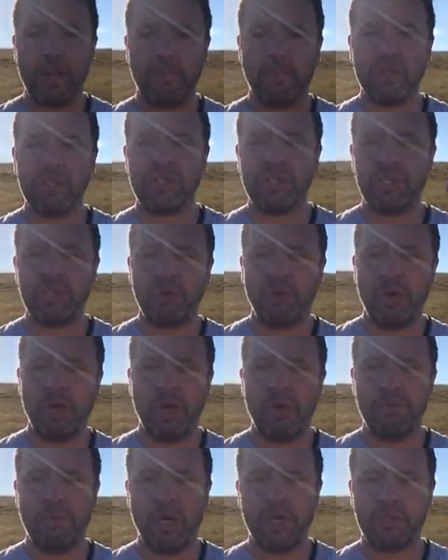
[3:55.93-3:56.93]
out
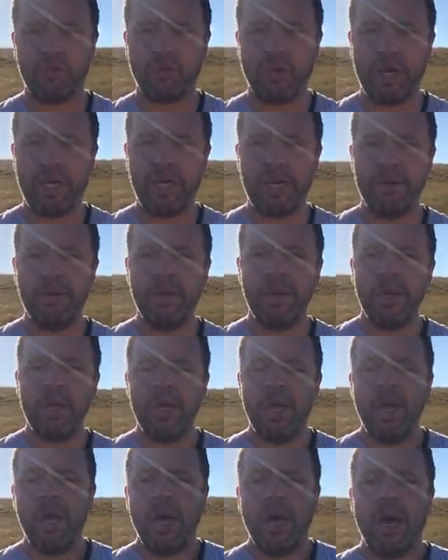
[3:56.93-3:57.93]
my training
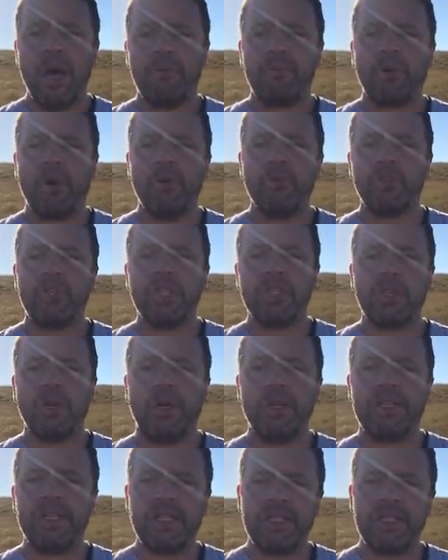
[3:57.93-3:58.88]
approaches like